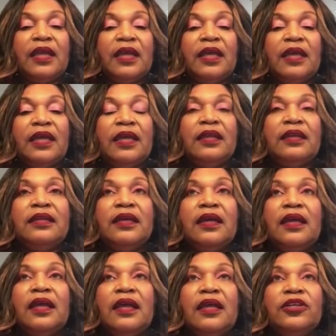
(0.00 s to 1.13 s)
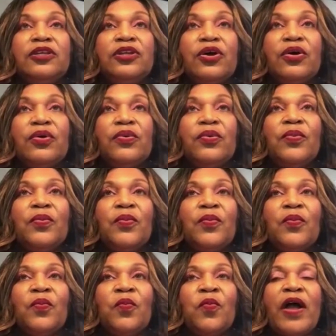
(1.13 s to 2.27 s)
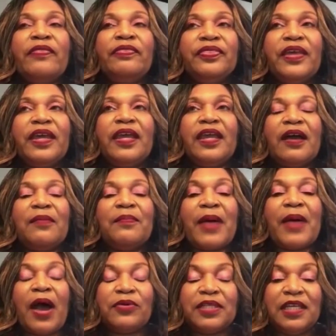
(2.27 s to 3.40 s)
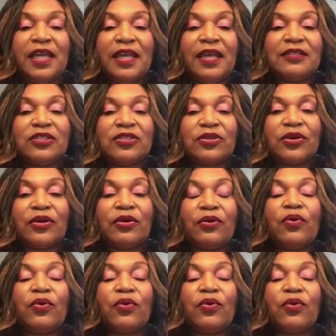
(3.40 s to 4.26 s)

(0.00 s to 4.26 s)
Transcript: And, you know, one thing about cancer,